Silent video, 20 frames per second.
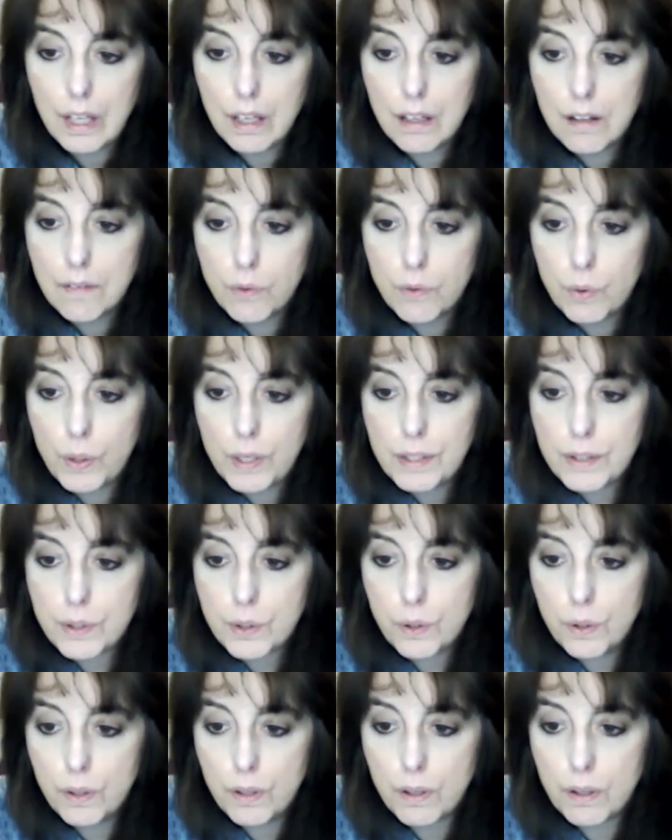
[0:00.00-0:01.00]
Voice
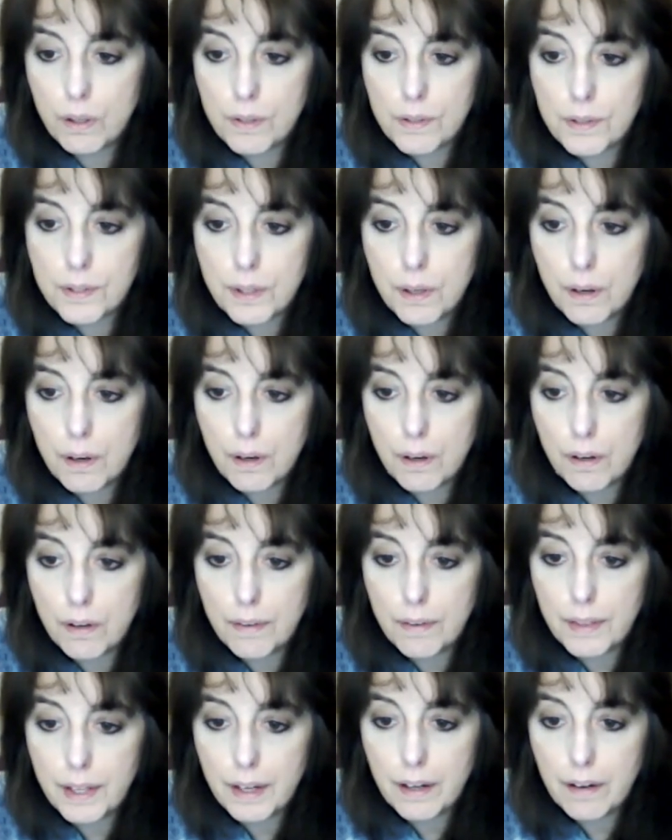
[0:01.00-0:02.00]
calls are
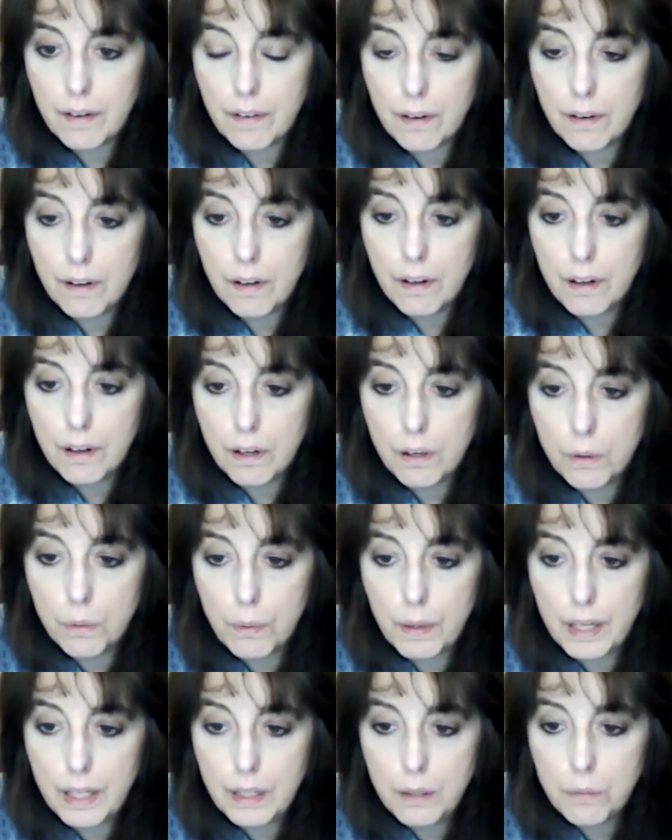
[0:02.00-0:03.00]
there are
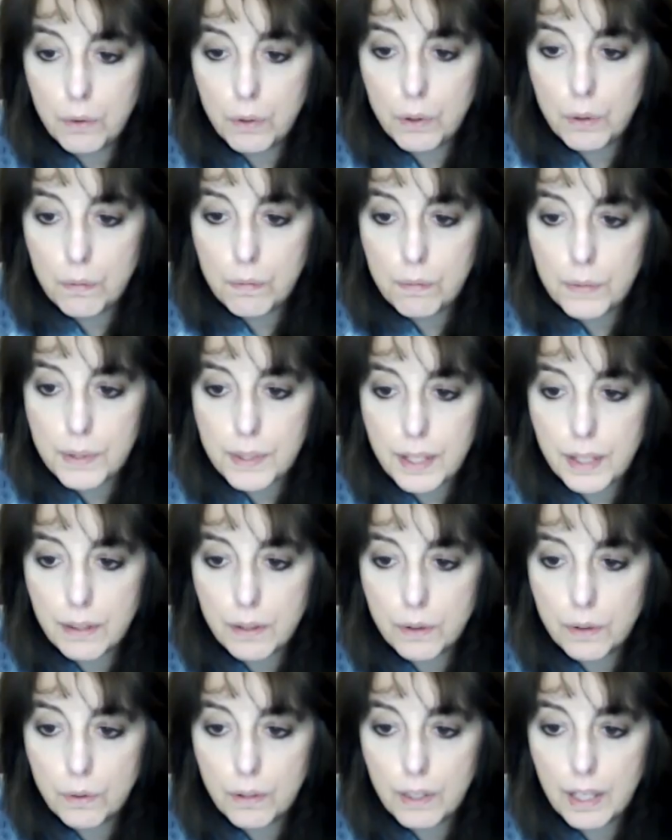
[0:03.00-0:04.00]
waiting rooms that
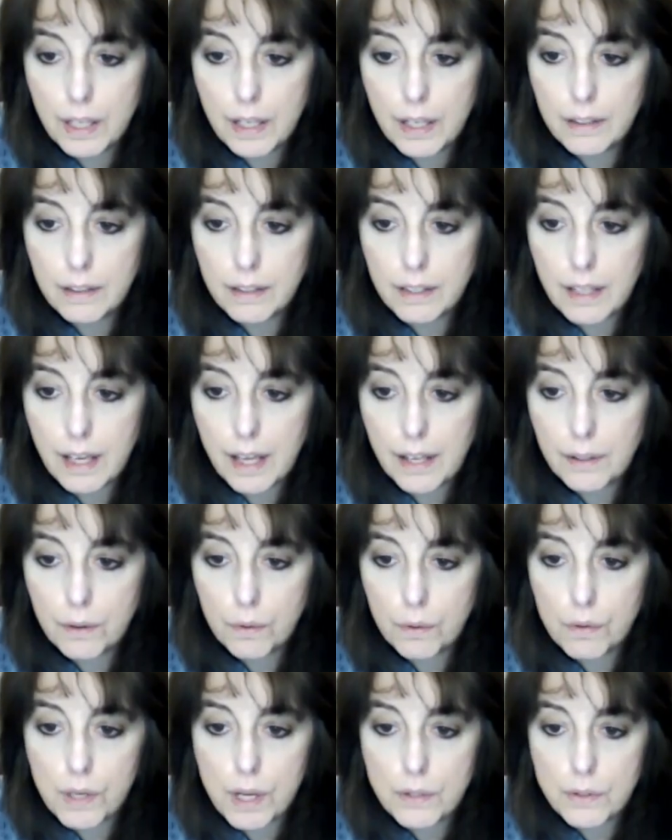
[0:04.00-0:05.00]
you can
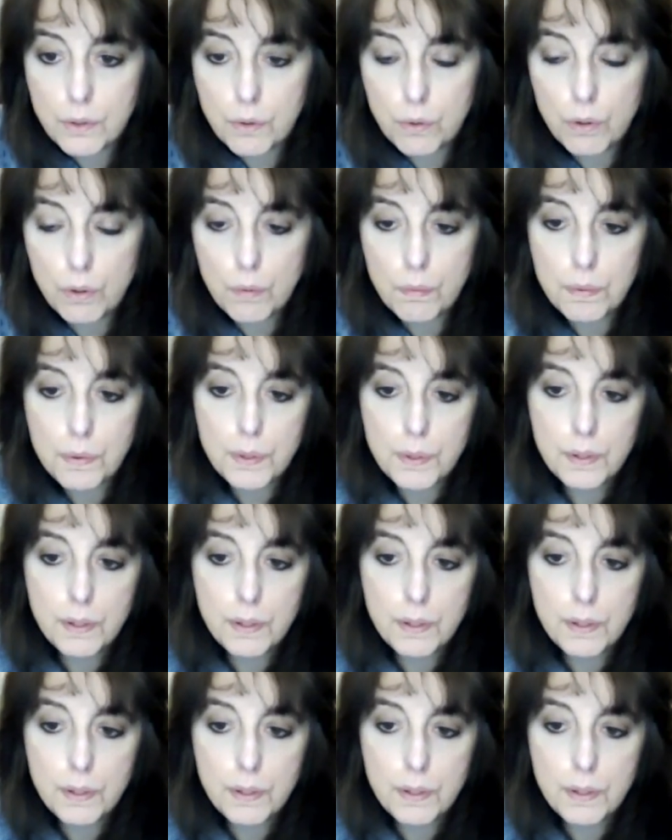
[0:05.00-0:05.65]
categorize groups.